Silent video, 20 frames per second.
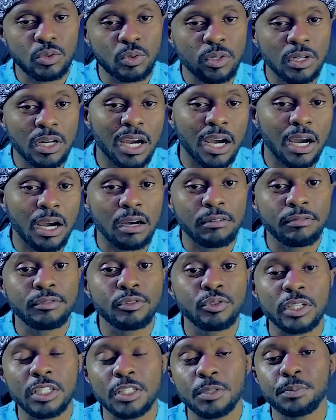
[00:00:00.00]
you have
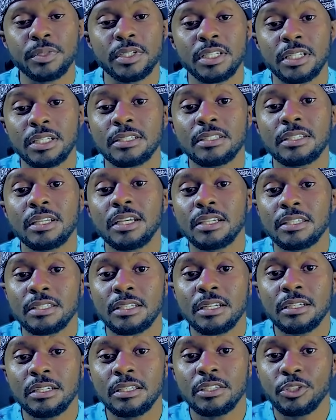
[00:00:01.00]
to experience as
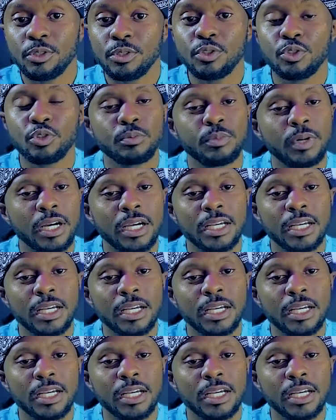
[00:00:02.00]
a YouTuber,